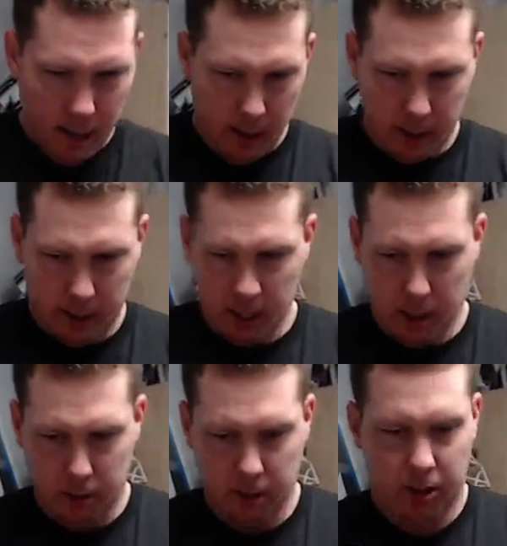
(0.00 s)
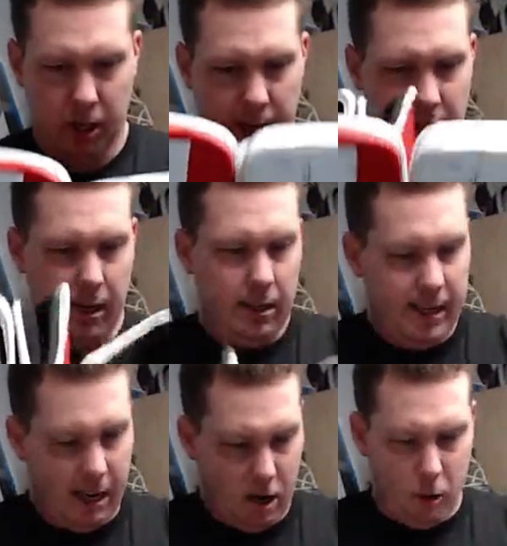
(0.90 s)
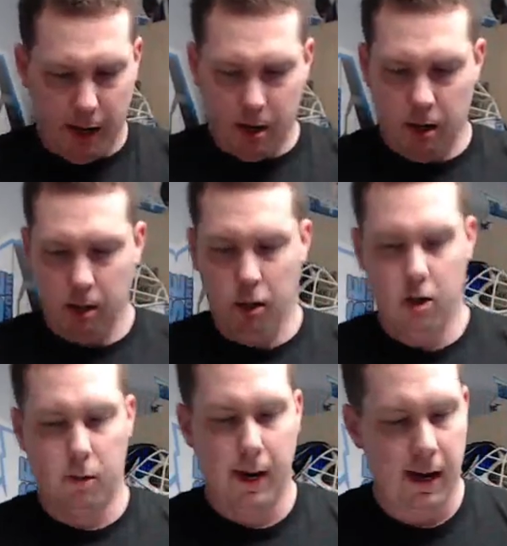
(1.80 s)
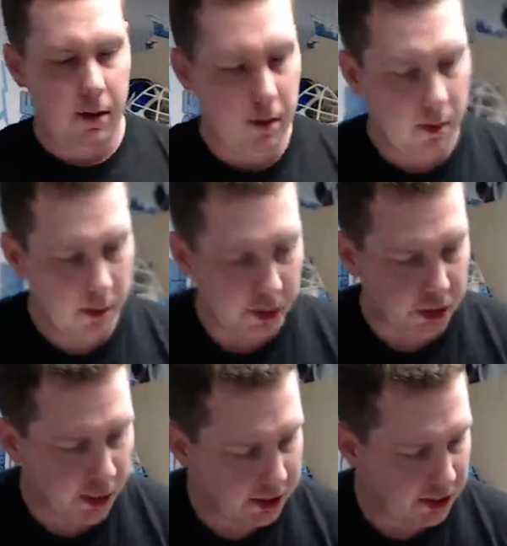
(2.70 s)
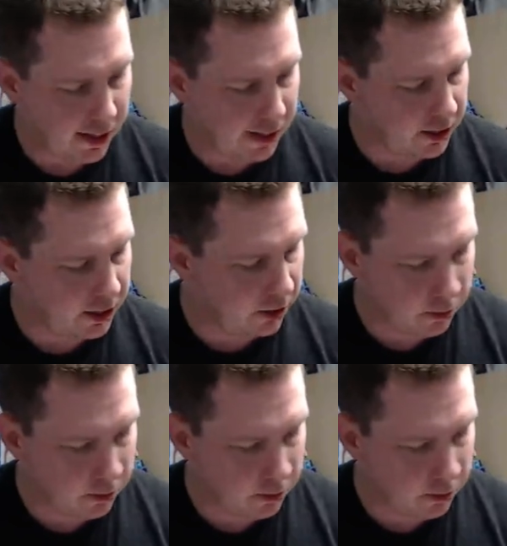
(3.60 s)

and so just trying to take a quick look around, let you guys see that too.